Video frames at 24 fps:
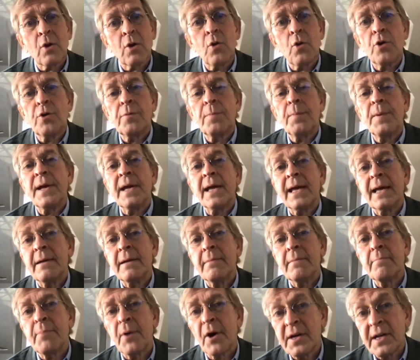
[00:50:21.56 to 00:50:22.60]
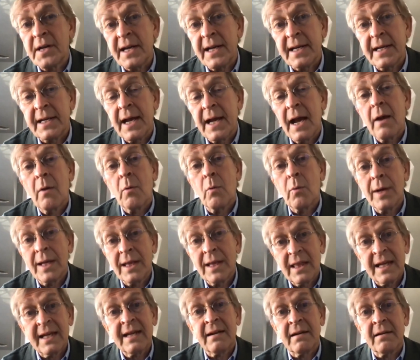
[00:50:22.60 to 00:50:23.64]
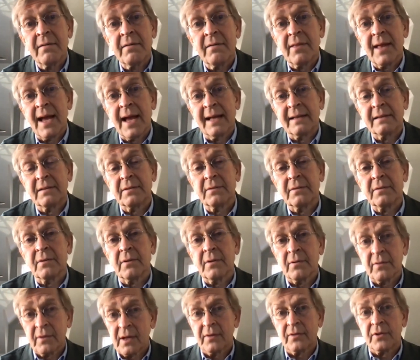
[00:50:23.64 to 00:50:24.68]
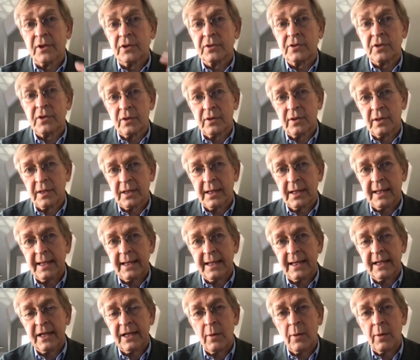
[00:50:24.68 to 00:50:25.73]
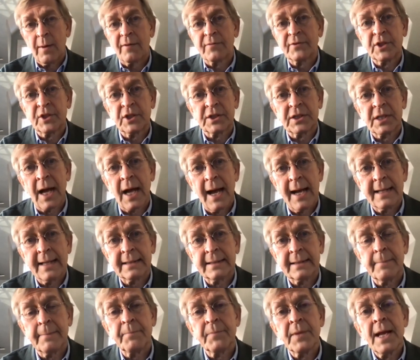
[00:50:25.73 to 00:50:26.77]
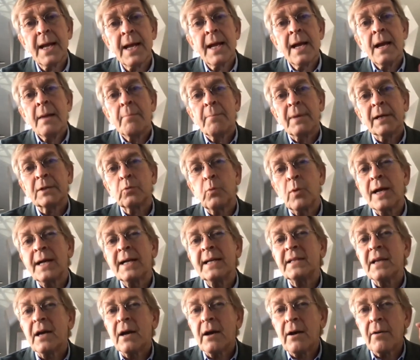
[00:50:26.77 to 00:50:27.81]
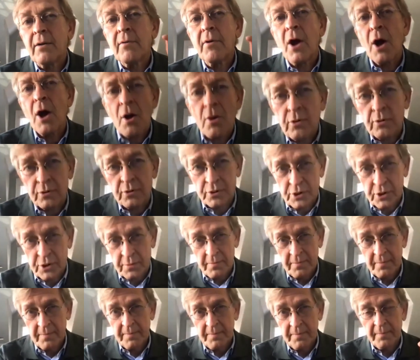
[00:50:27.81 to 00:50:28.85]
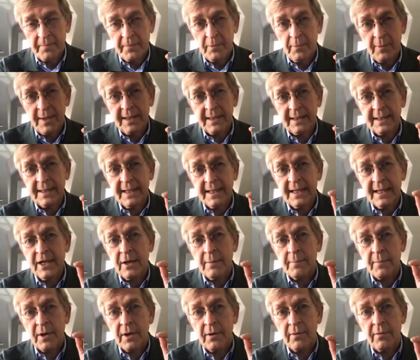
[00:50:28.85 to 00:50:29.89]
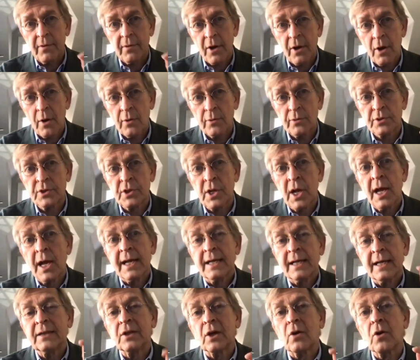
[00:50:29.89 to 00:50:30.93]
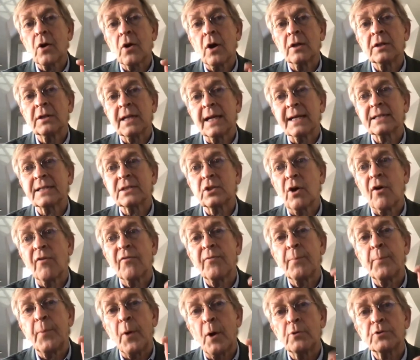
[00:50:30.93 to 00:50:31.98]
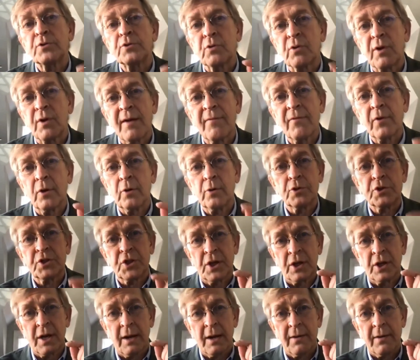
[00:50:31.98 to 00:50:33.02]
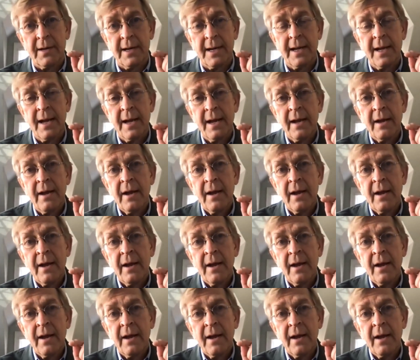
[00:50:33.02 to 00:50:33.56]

could be embodied within that the idiom of society. But when it arose, when the idiom arose in the context of post-revolutionary